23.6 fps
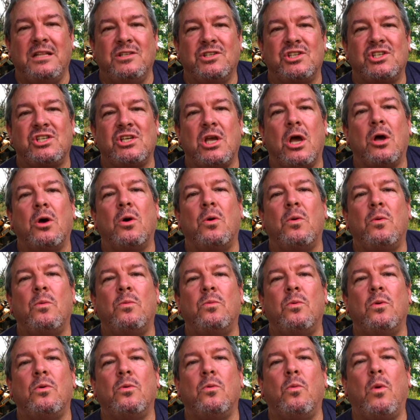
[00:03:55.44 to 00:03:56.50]
so
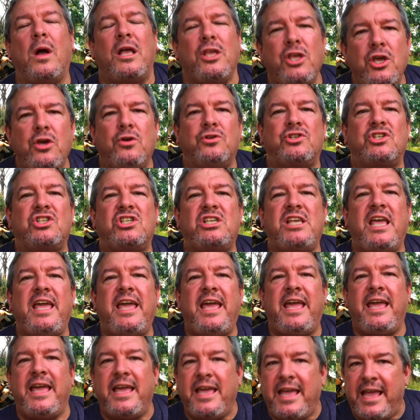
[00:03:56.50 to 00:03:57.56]
what you
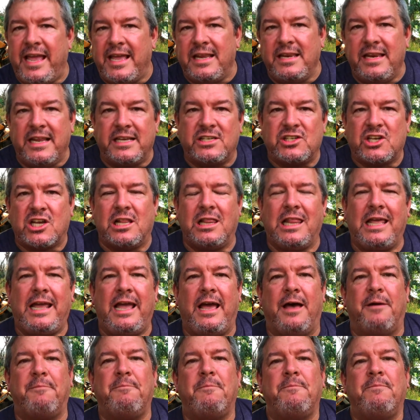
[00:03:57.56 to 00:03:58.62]
see in this
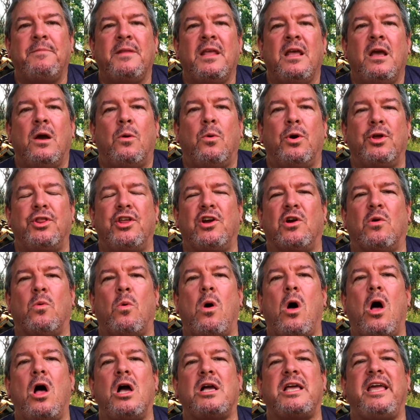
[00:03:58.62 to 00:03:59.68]
clip where they're
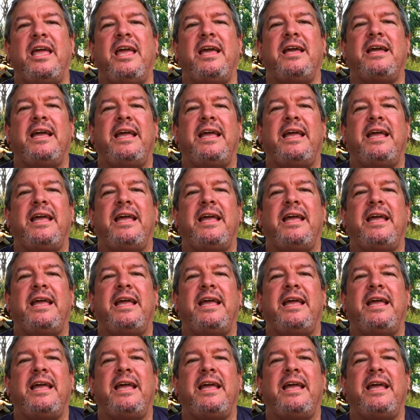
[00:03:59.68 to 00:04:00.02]
walking